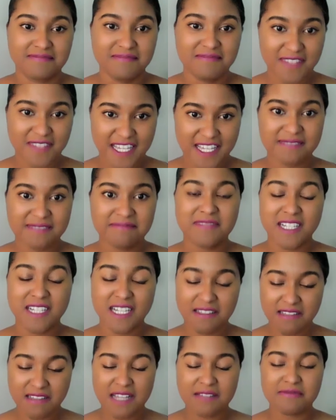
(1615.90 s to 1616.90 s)
Yeah,
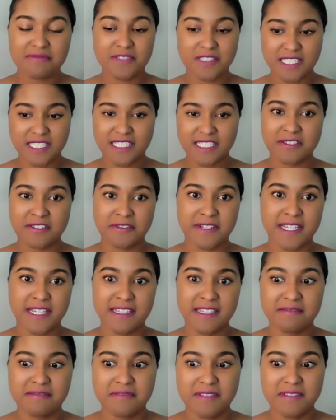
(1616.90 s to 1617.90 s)
I fully
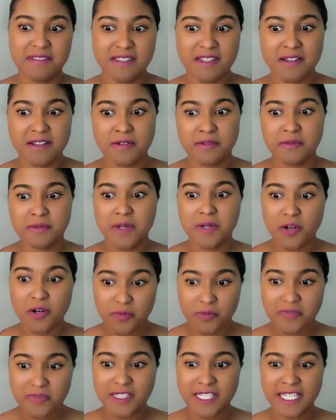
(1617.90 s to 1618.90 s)
agree. So
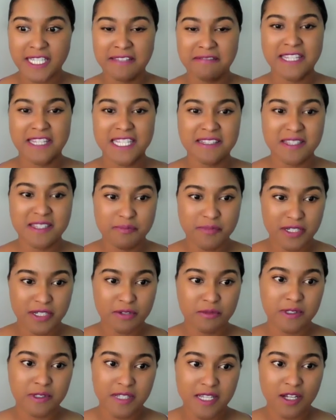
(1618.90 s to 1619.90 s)
hopefully this book
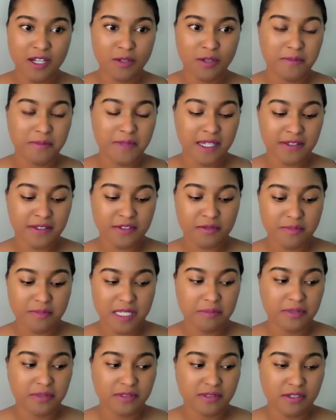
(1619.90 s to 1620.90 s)
will help other
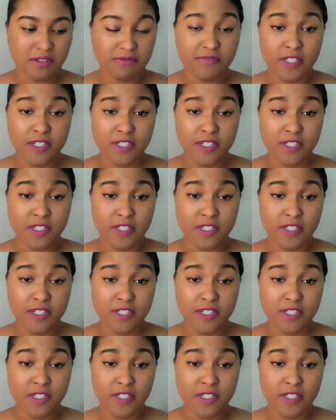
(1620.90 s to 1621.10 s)
people to